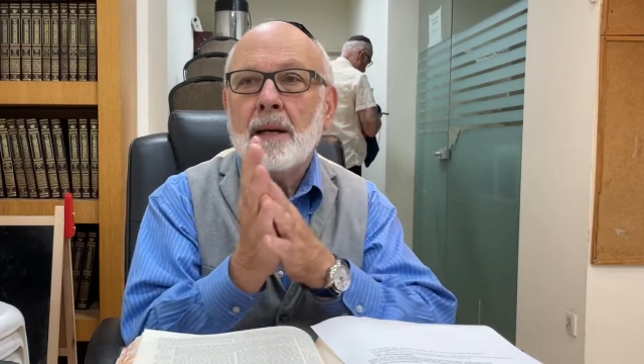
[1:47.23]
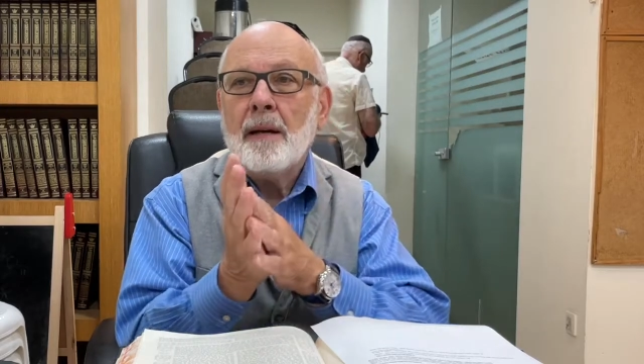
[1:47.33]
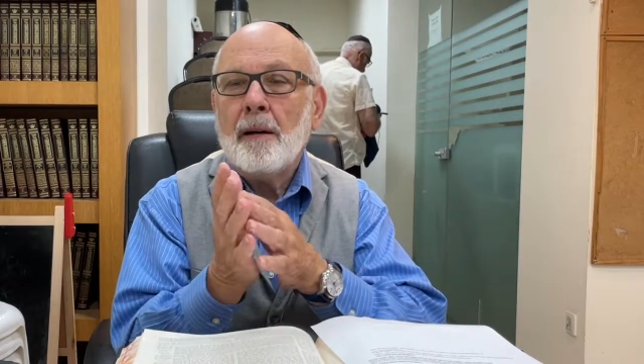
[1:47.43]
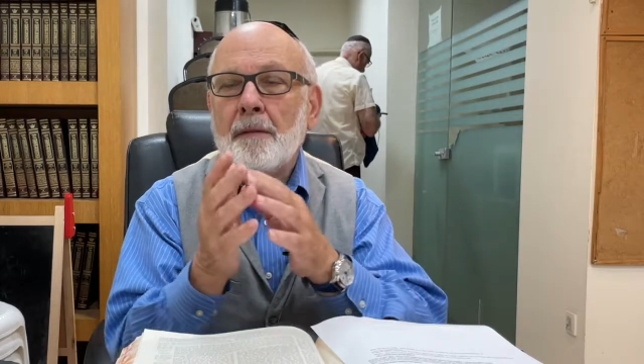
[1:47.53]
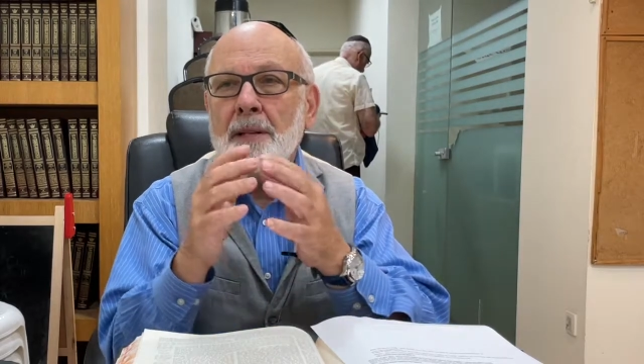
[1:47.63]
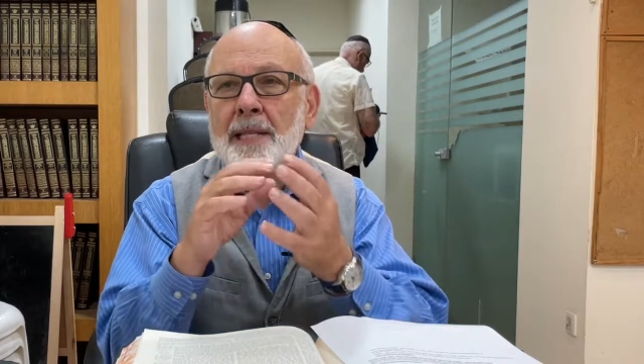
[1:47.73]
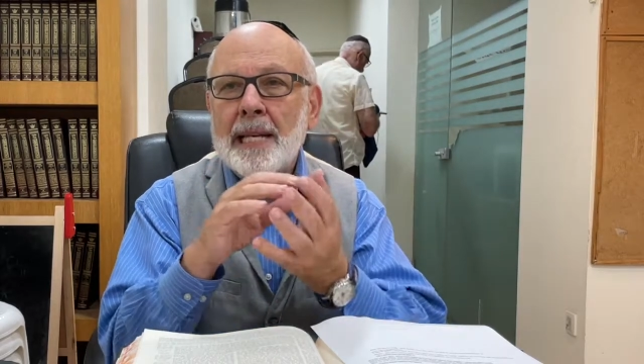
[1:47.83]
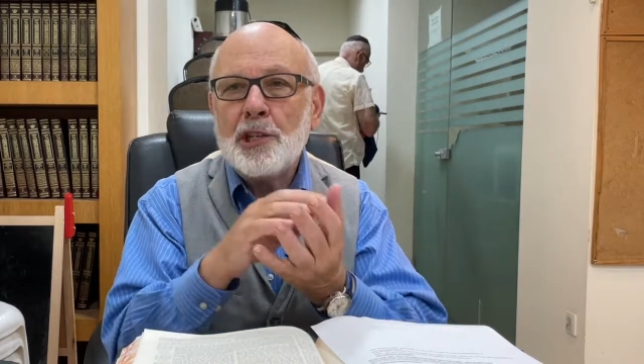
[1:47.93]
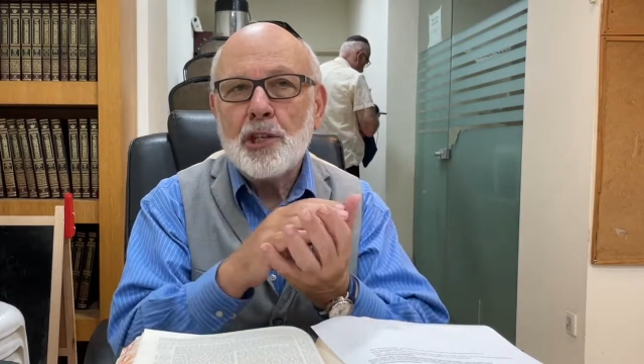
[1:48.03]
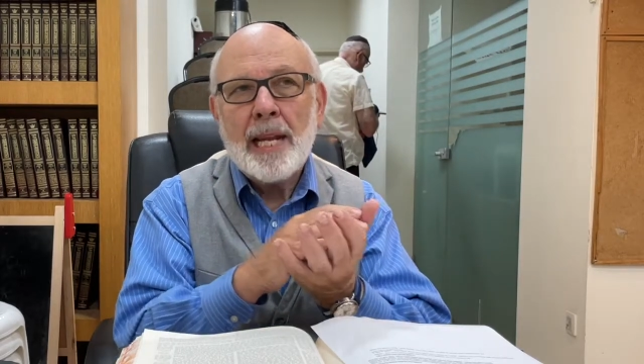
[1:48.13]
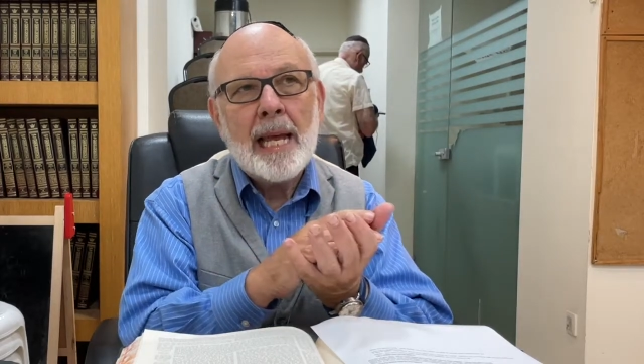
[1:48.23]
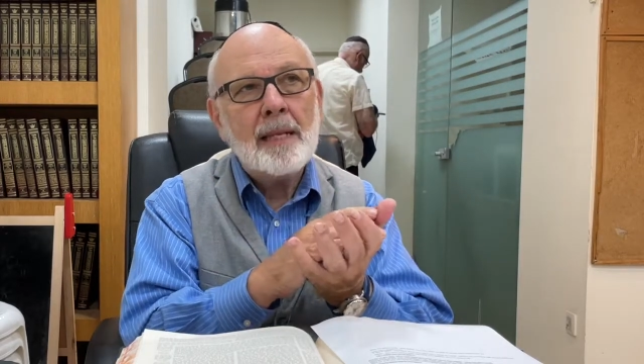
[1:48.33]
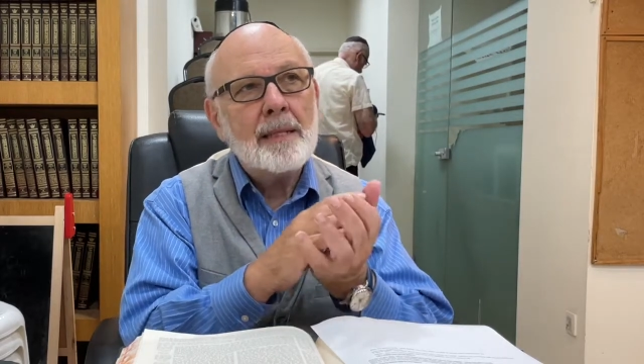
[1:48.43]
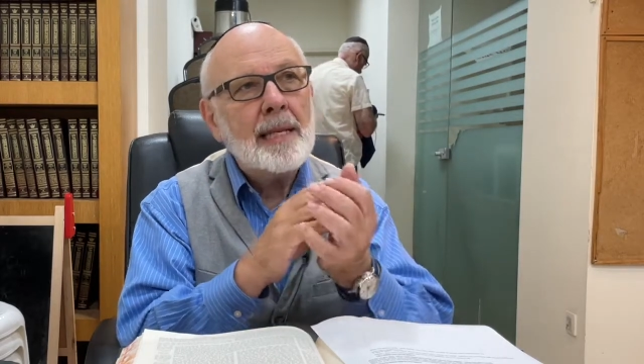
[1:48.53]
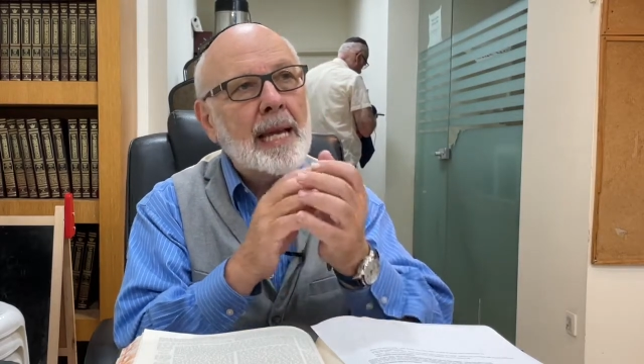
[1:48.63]
of
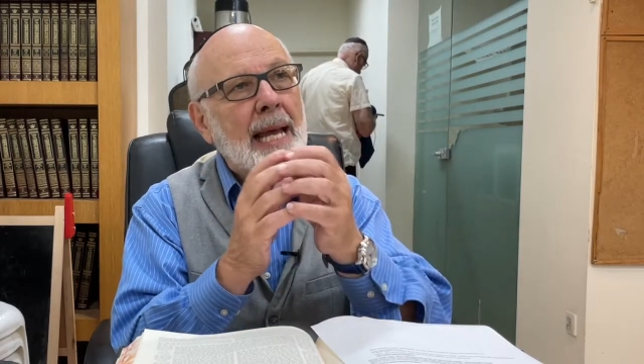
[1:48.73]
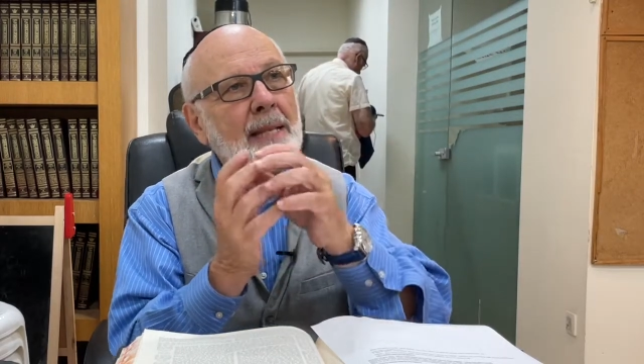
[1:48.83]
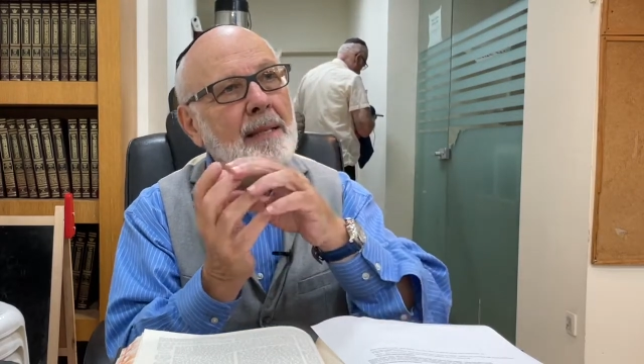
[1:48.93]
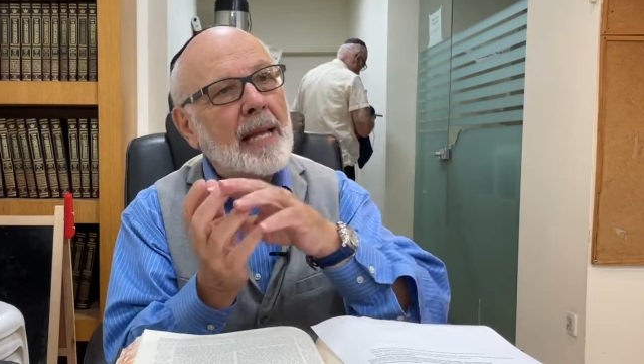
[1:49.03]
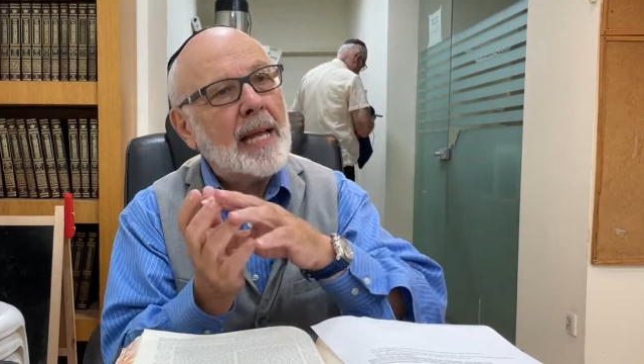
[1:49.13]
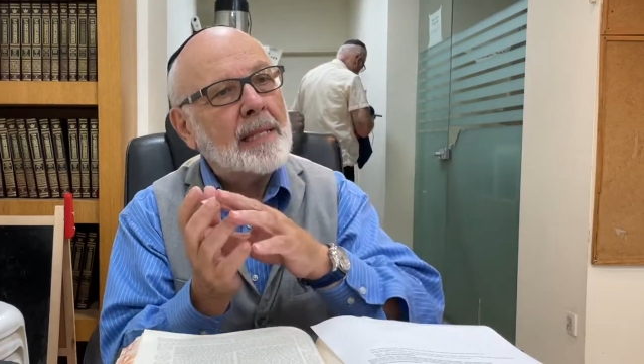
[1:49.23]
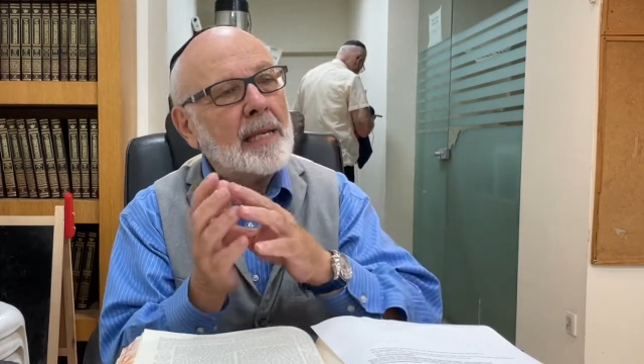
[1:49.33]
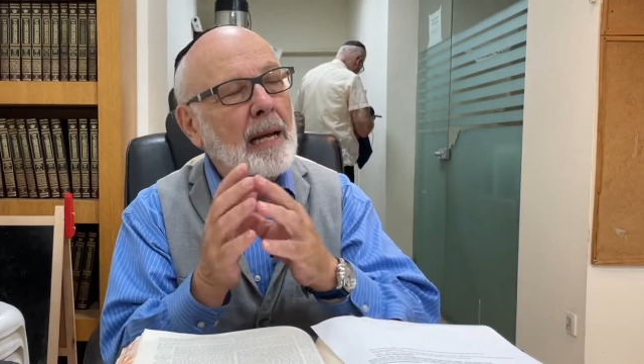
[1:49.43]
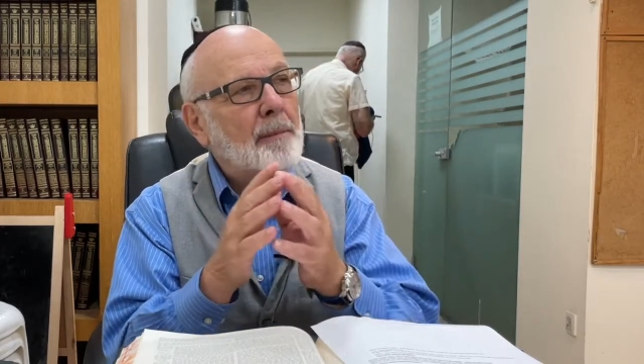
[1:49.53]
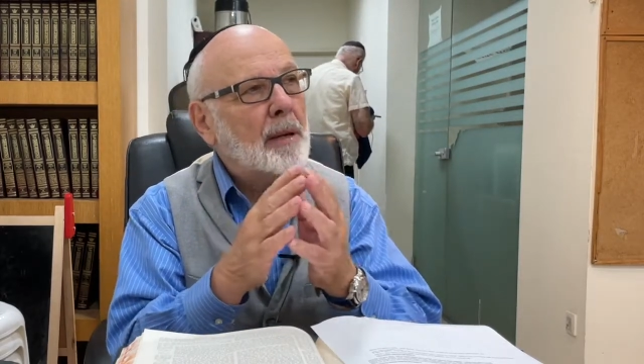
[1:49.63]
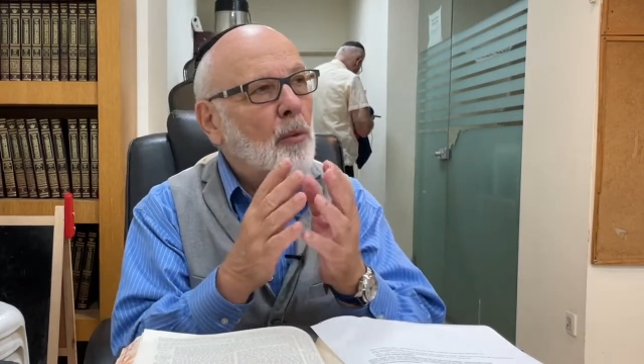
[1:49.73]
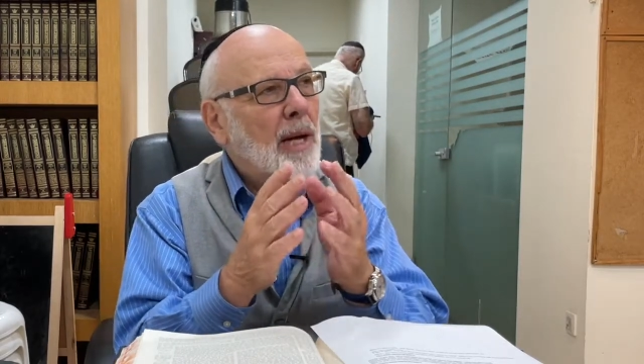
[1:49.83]
intentionality and timing?